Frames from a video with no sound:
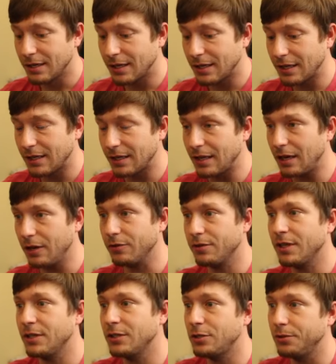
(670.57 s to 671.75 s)
The other
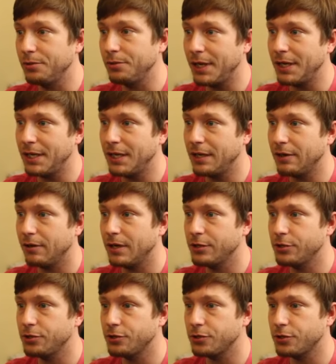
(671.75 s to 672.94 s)
thing too in here is
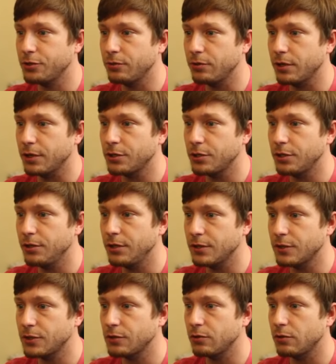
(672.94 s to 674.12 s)
your storage. You can
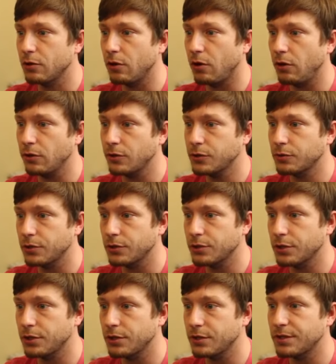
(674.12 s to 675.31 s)
store all sorts of
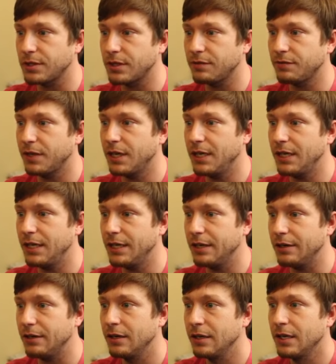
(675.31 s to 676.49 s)
good stuff in
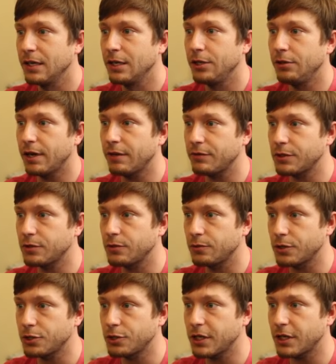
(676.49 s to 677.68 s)
here. You have a
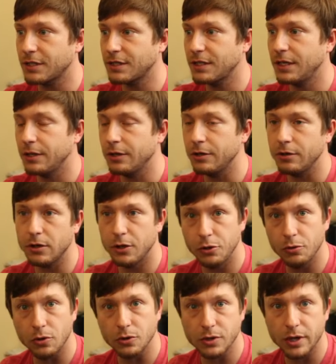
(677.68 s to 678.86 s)
storage chest here. You
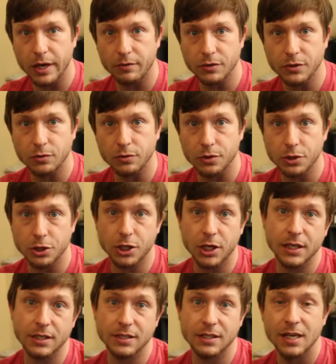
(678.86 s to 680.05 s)
also have a storage
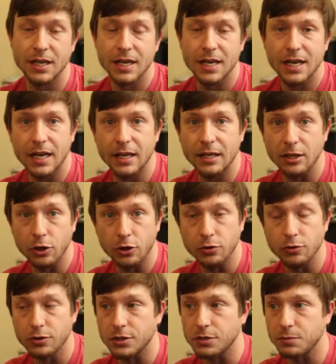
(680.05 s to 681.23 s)
chest in
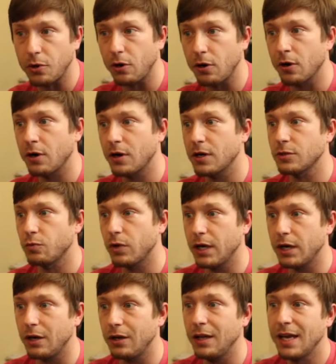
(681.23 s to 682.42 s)
Goose's bar as
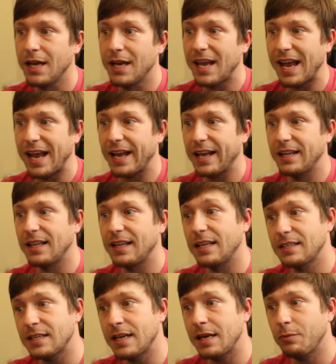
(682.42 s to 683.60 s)
well. And the
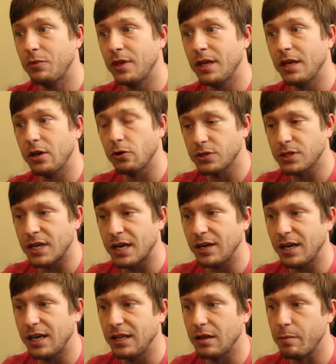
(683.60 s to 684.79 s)
same thing goes down
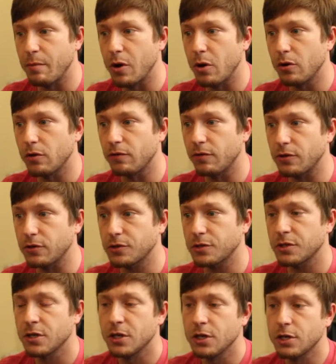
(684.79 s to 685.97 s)
in the Mochaverse.
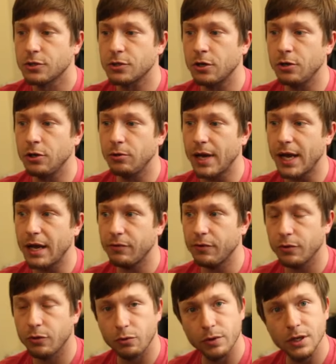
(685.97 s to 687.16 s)
So you have
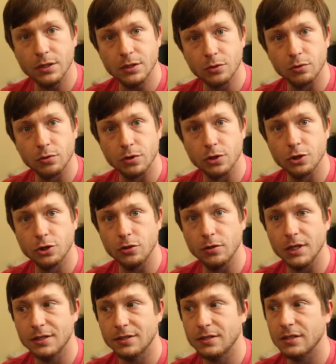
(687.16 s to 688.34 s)
3 storage
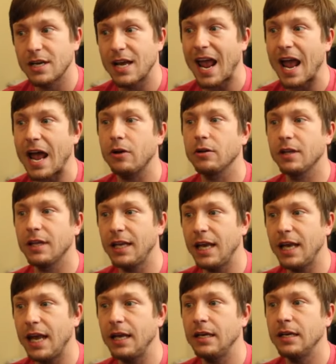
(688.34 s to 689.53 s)
units out of the
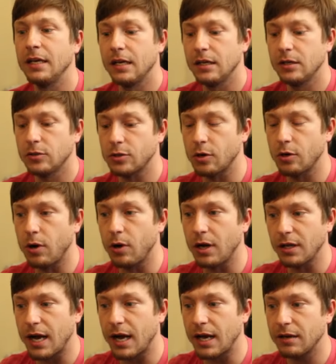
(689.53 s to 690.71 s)
gate. So a
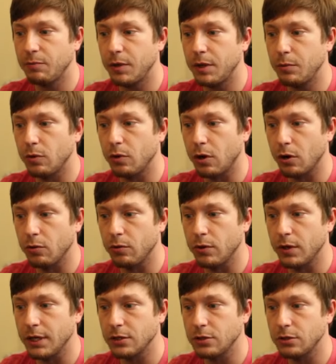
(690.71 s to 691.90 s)
lot of people are
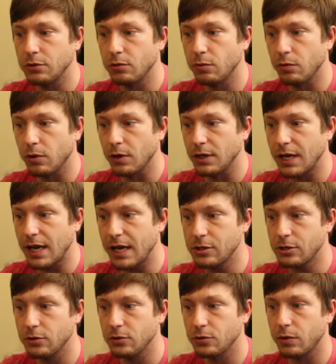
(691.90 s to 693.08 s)
going to run into
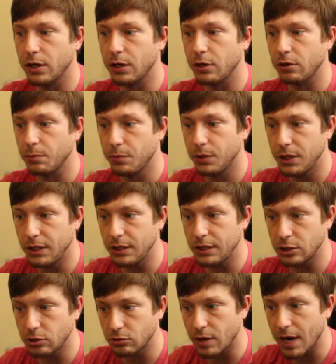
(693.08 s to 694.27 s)
issues where you're completely
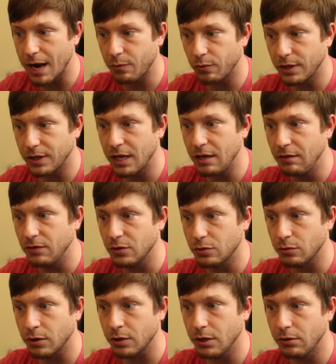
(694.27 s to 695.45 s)
strapped with
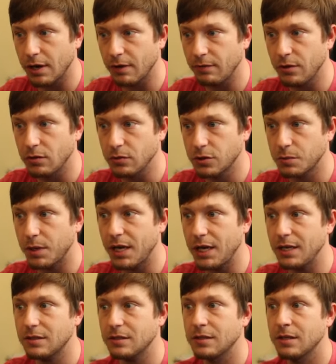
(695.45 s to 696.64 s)
inventory. You have no
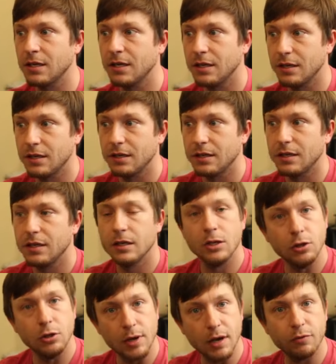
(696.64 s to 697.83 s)
space.
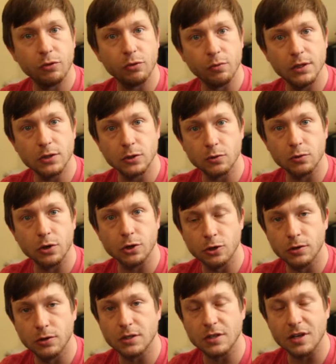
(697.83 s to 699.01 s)
You have 3 storage
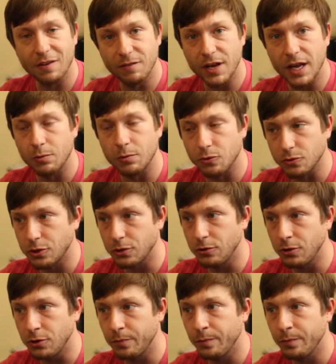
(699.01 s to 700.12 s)
units available to you,